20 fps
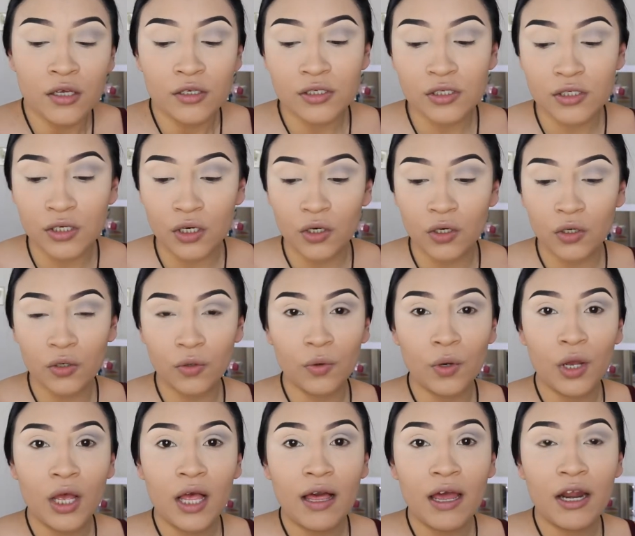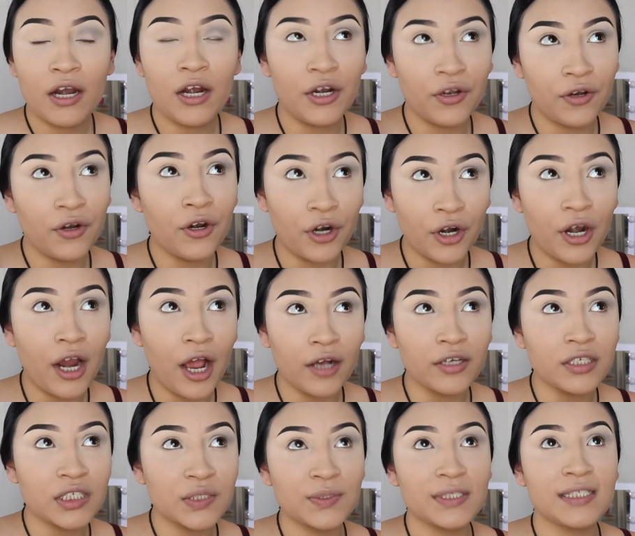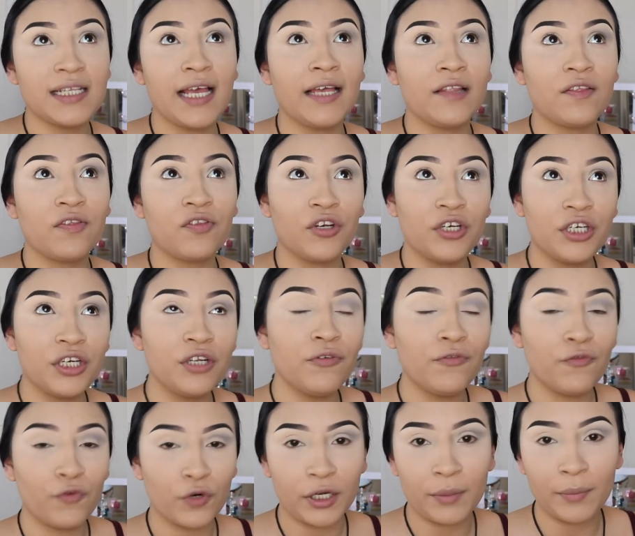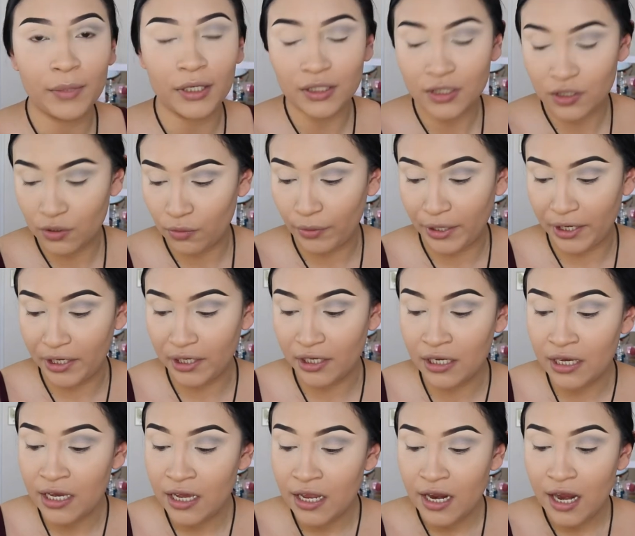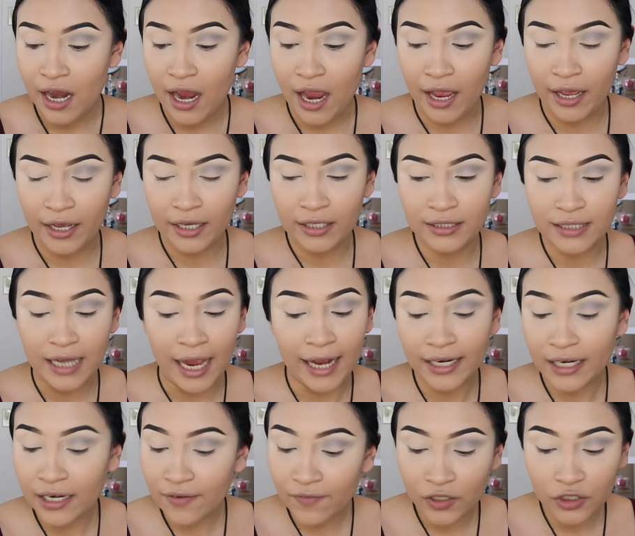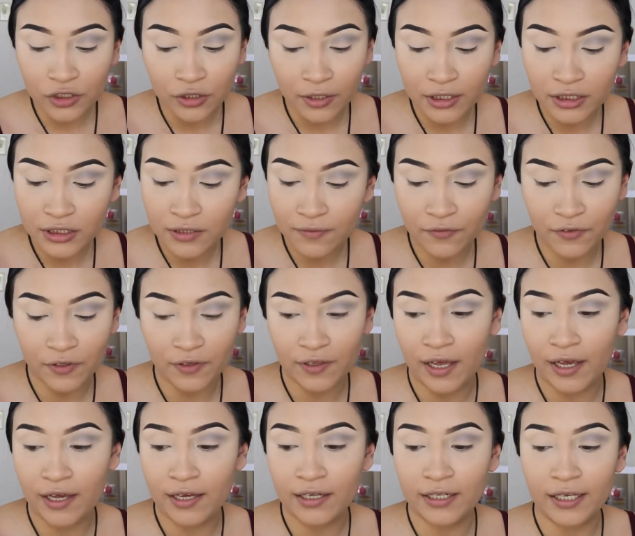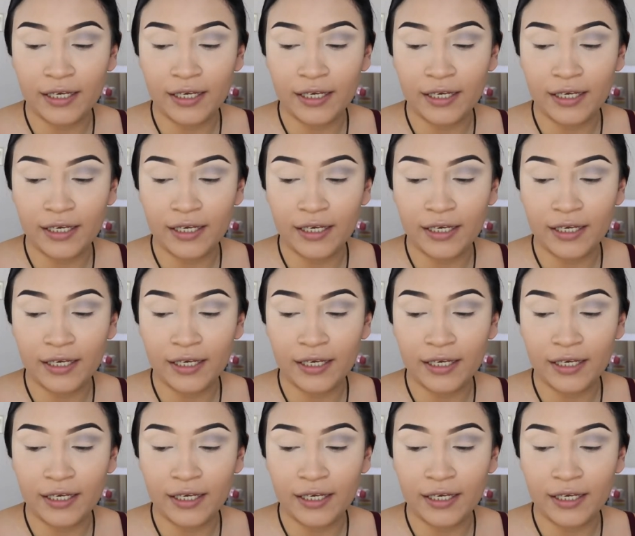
So her house was like 30 to 40 minutes away and I didn't even charge them for that.